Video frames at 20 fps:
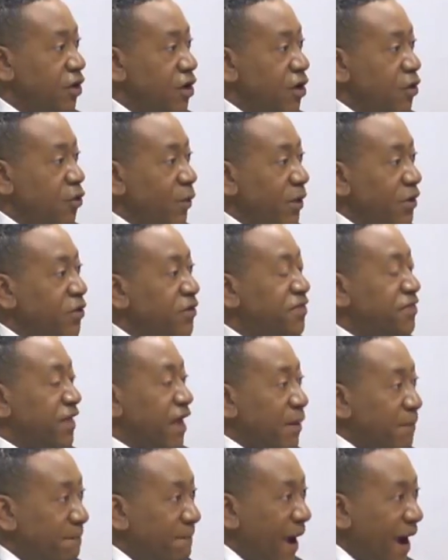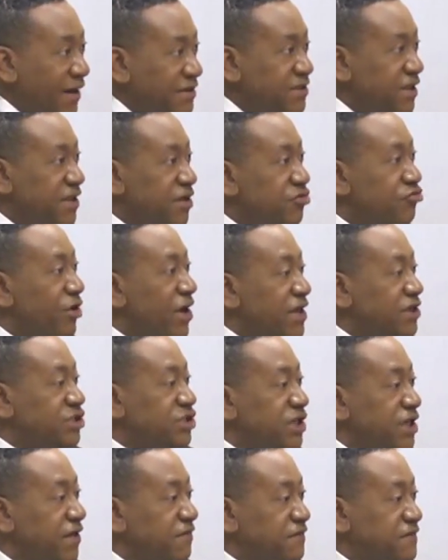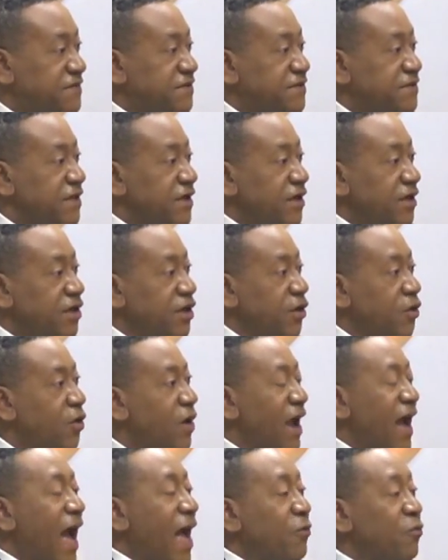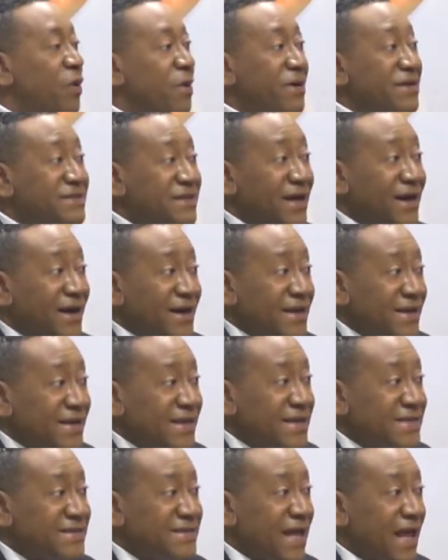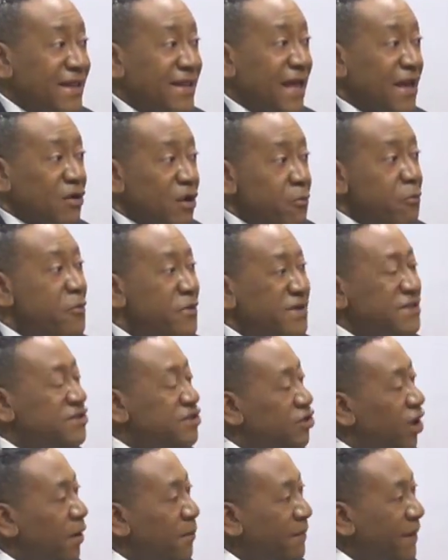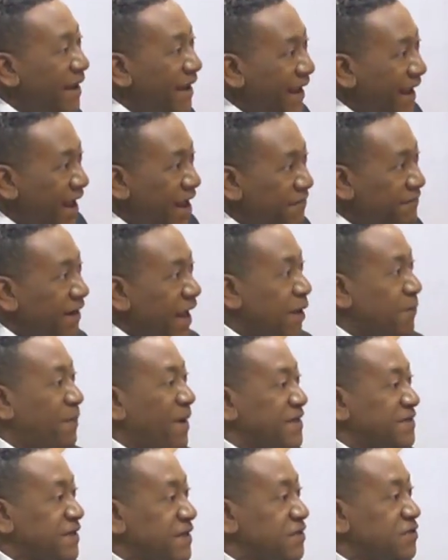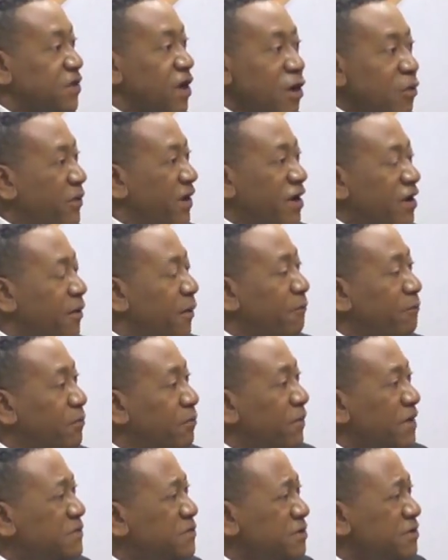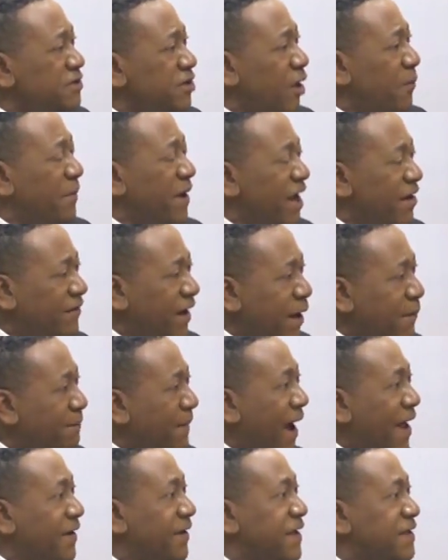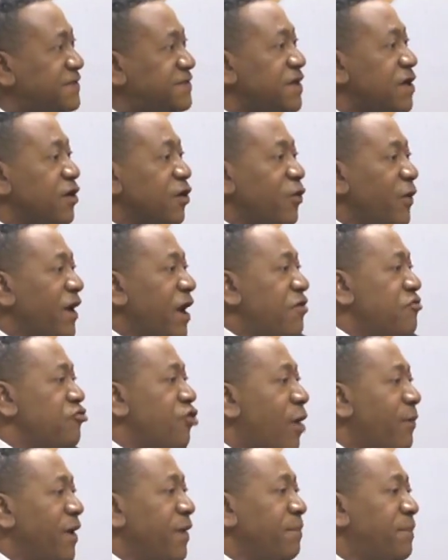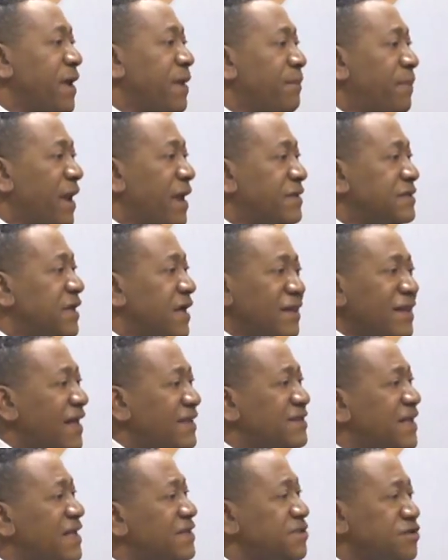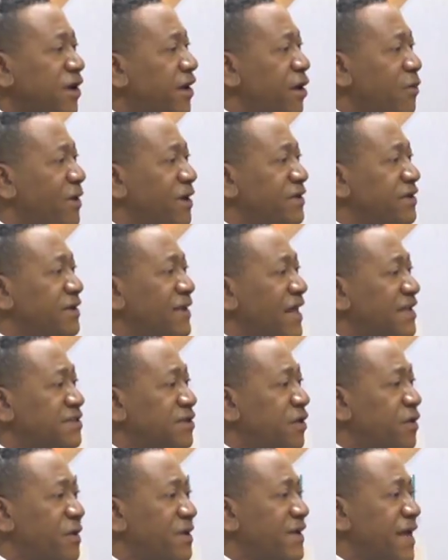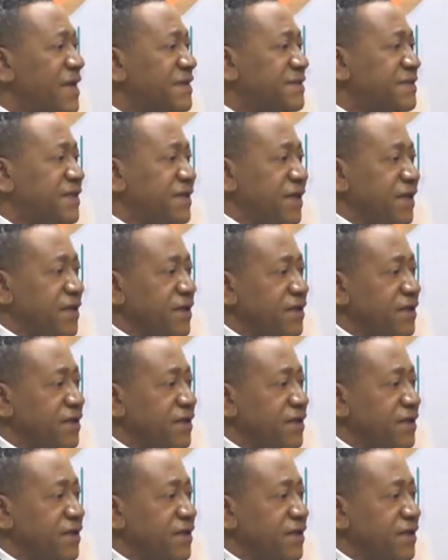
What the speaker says: When you think back to the great chiefs, and we must understand that, and we must not behave like peasants. Okay. We must not behave like bandits, going and robbing people. And that's not our destiny.